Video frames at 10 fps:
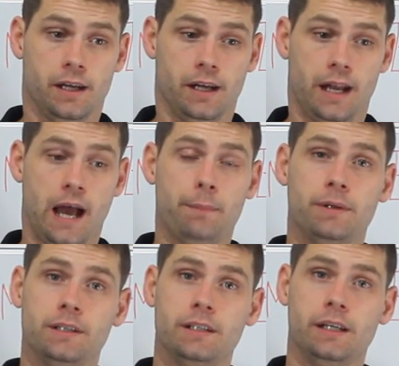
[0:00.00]
it
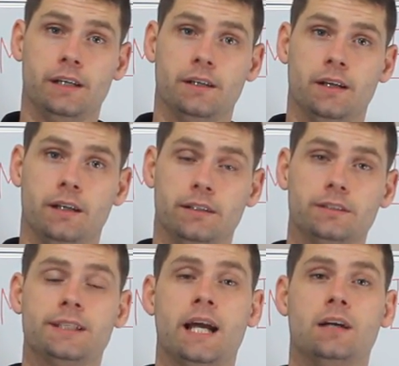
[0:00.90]
happened in a little
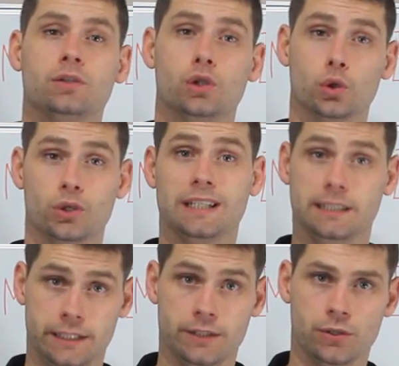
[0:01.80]
town called
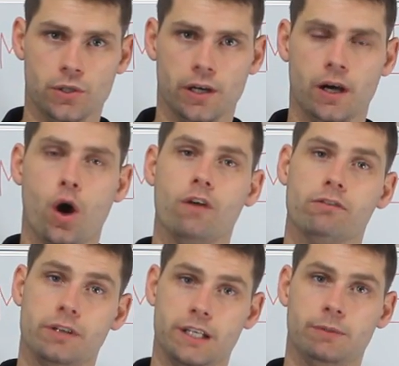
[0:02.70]
Leonora
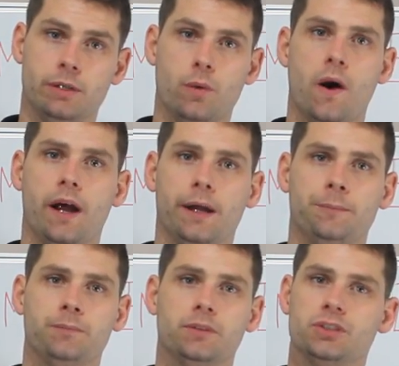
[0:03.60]
over in WA. It
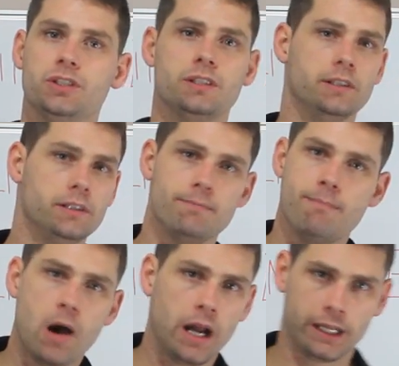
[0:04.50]
was just a little
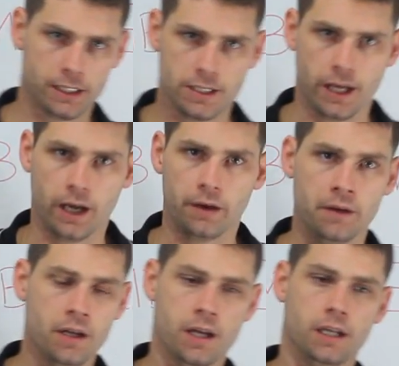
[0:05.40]
mining town,
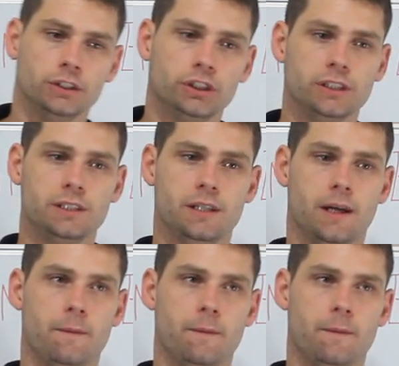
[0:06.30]
just